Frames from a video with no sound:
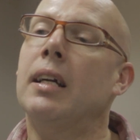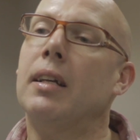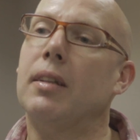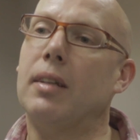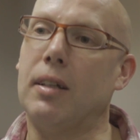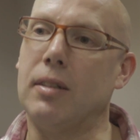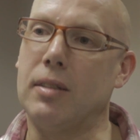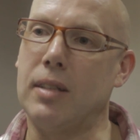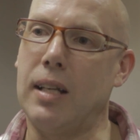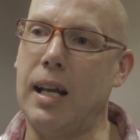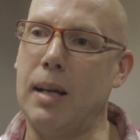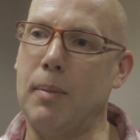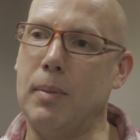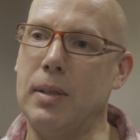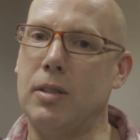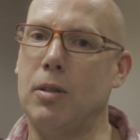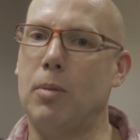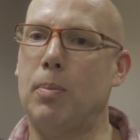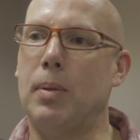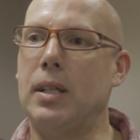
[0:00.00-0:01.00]
those claiming
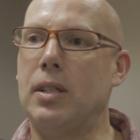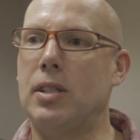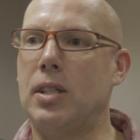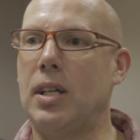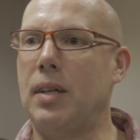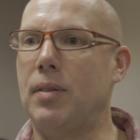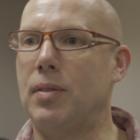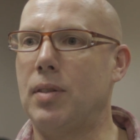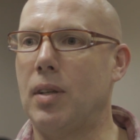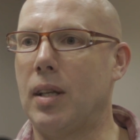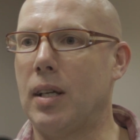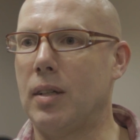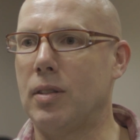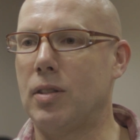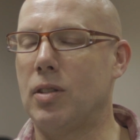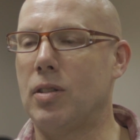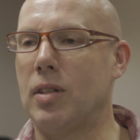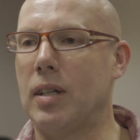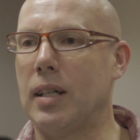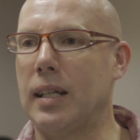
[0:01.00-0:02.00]
to be chiefs or those
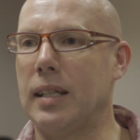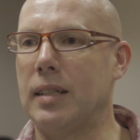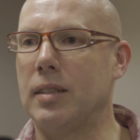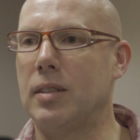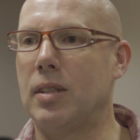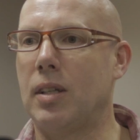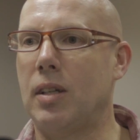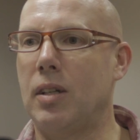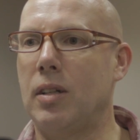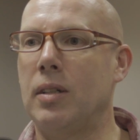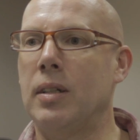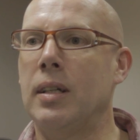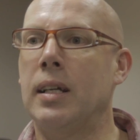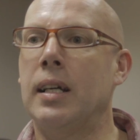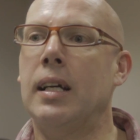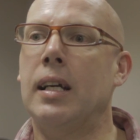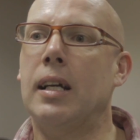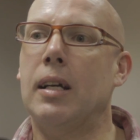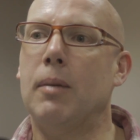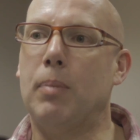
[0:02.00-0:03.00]
struggling to
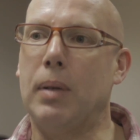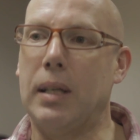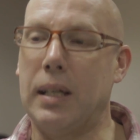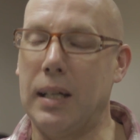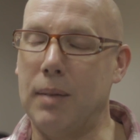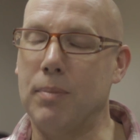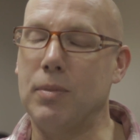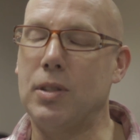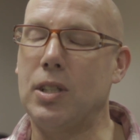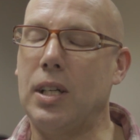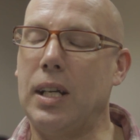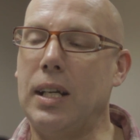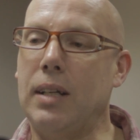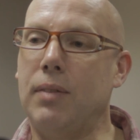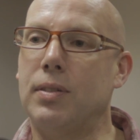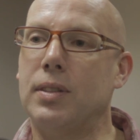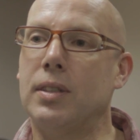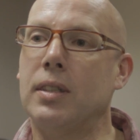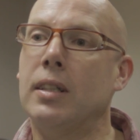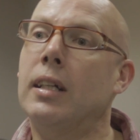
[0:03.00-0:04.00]
become
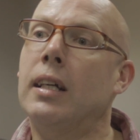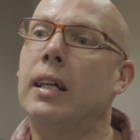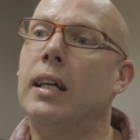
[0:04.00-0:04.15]
chiefs,